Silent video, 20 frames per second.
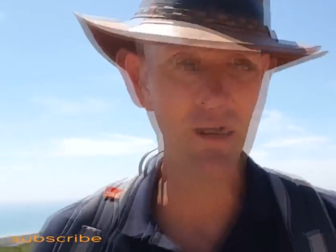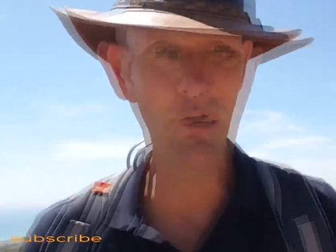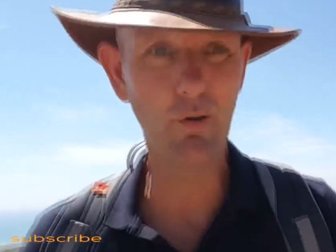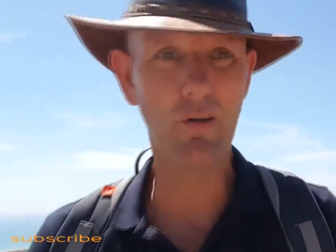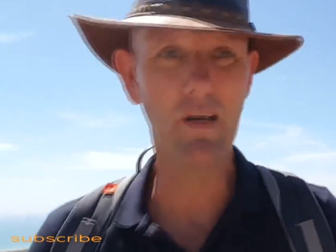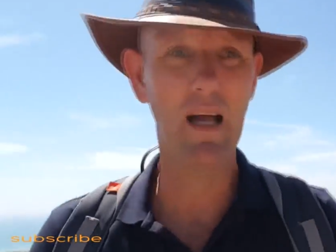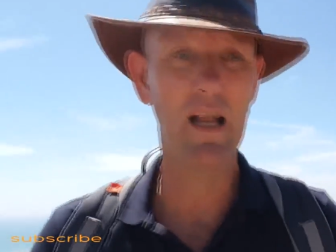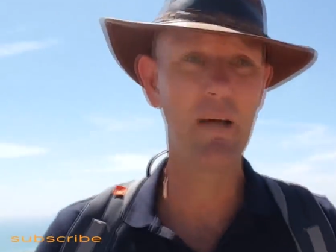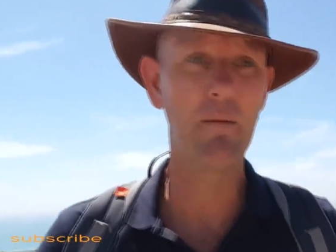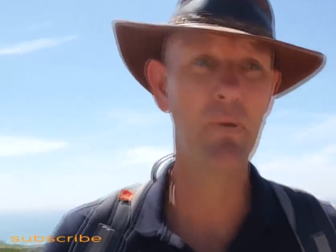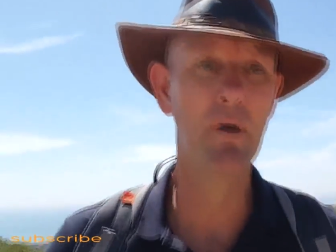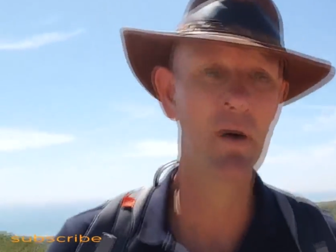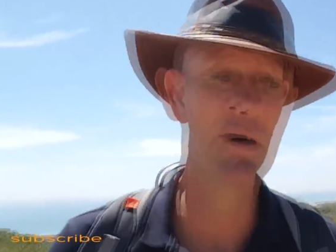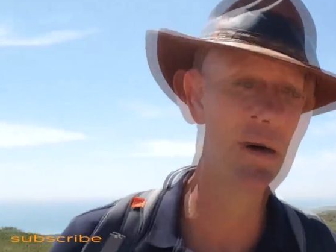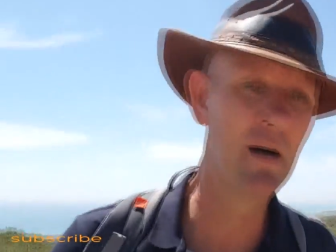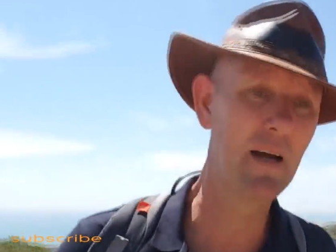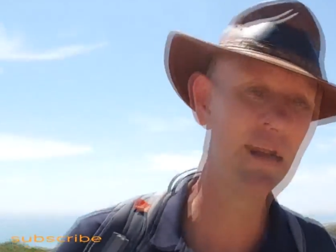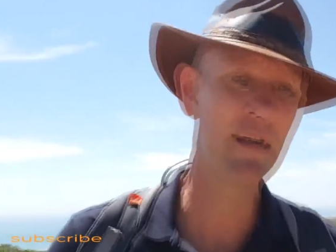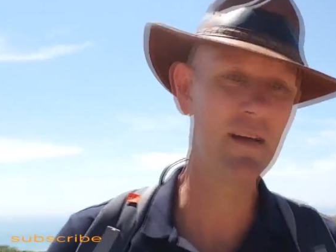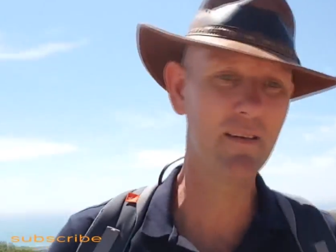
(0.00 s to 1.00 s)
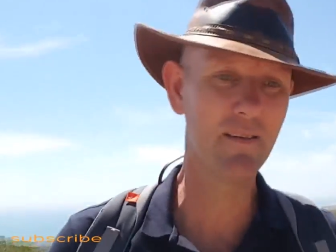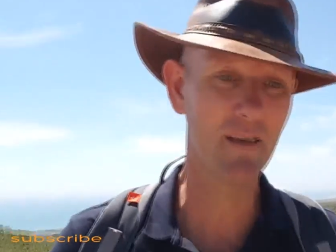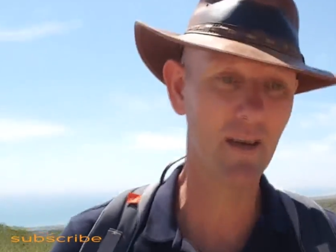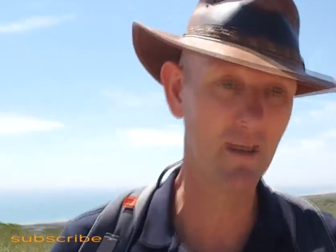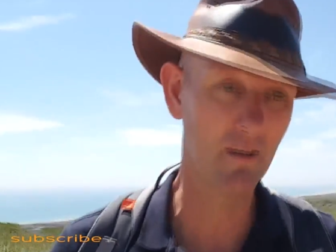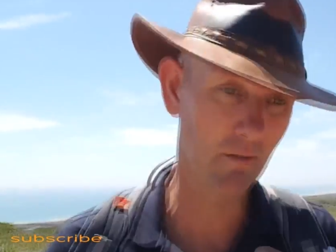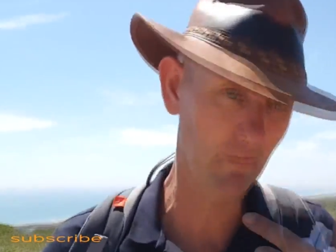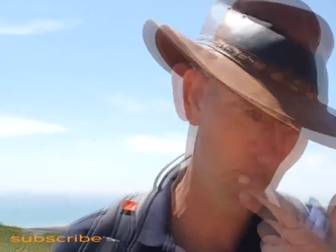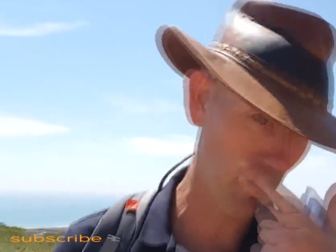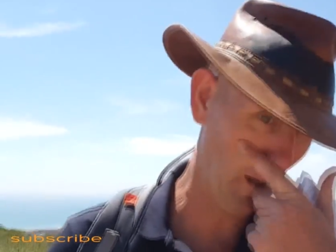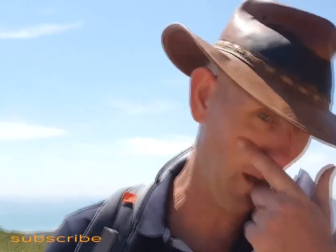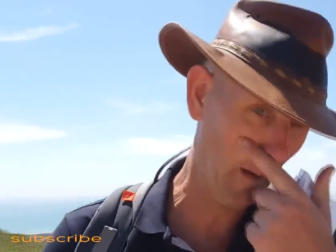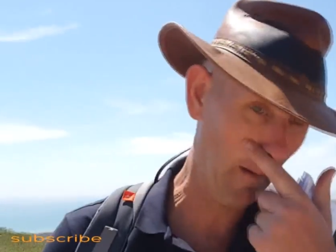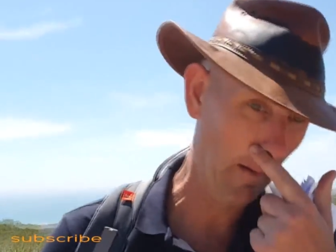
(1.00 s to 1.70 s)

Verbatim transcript: you tell him and he says, yeah,